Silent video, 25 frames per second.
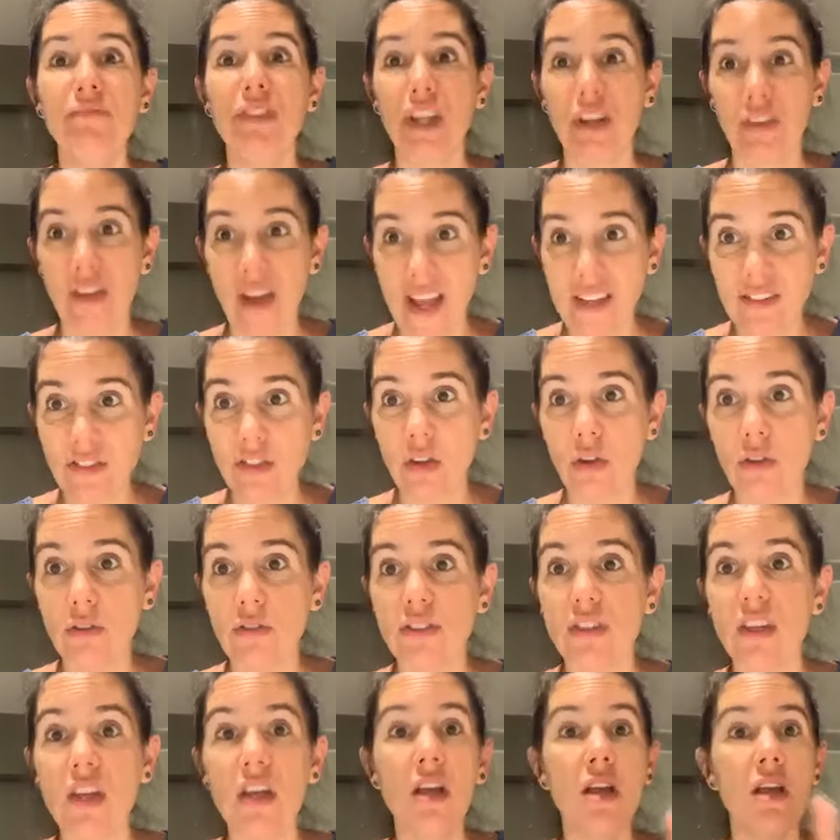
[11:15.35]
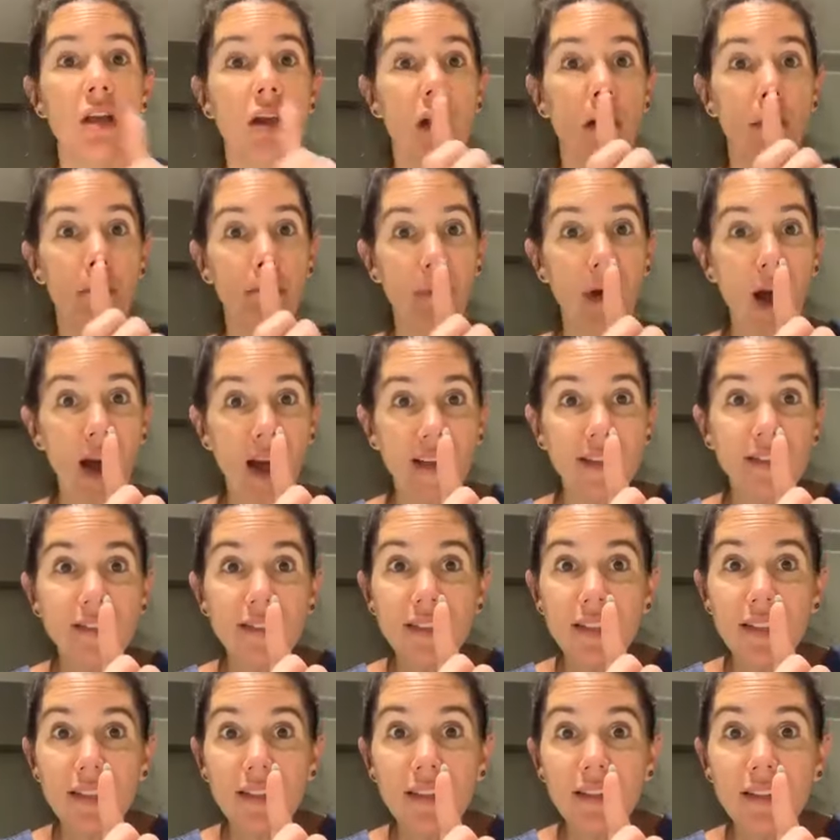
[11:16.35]
They're assholes.
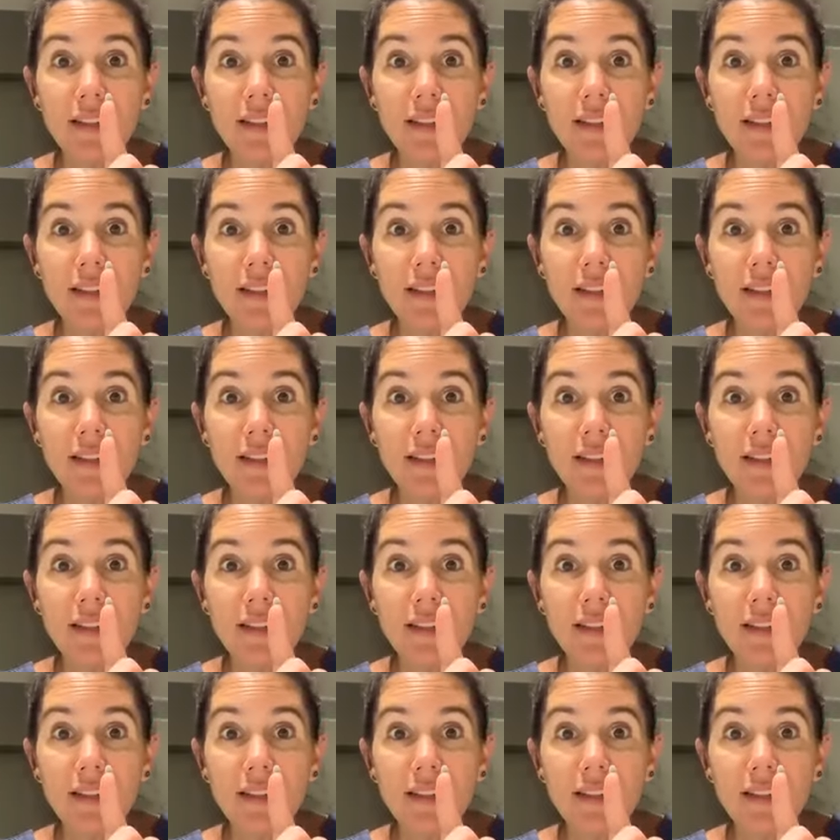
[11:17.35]
But,